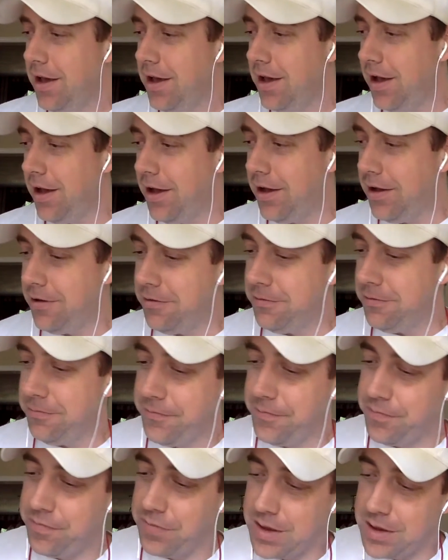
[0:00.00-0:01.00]

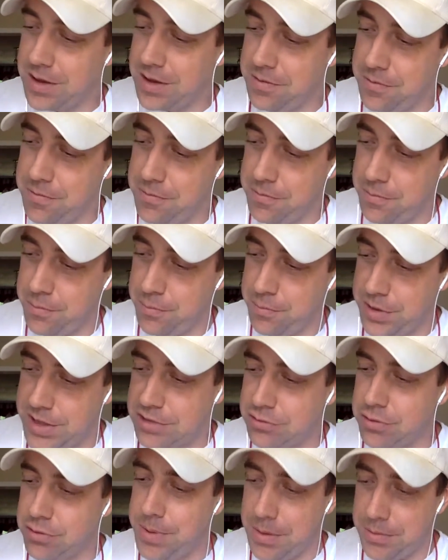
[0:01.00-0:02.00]
But
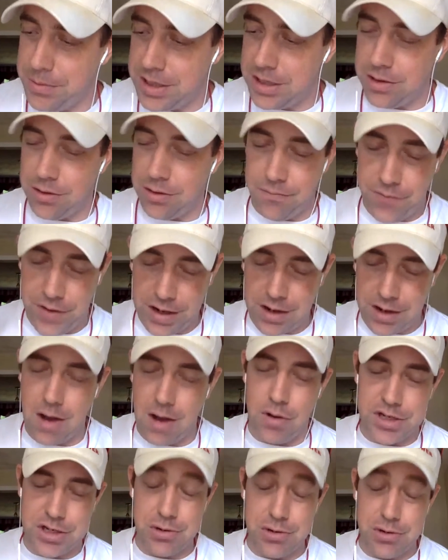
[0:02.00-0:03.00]
that's what people need to do. Figure out
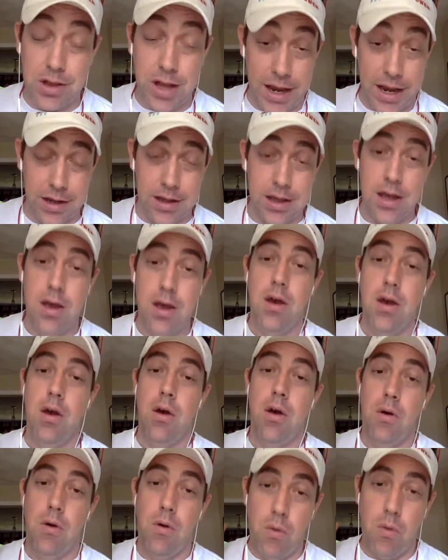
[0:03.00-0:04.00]
what you like,
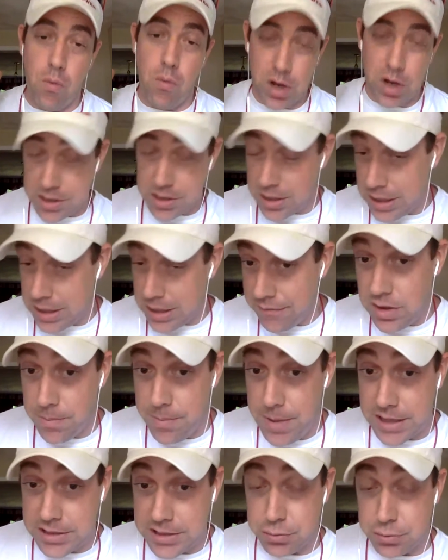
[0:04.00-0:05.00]
what's going to give you the
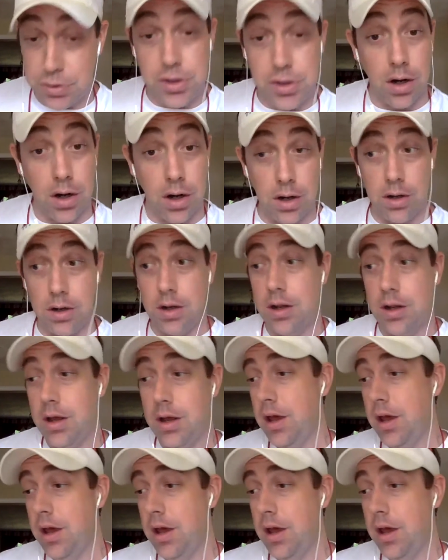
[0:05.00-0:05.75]
best return,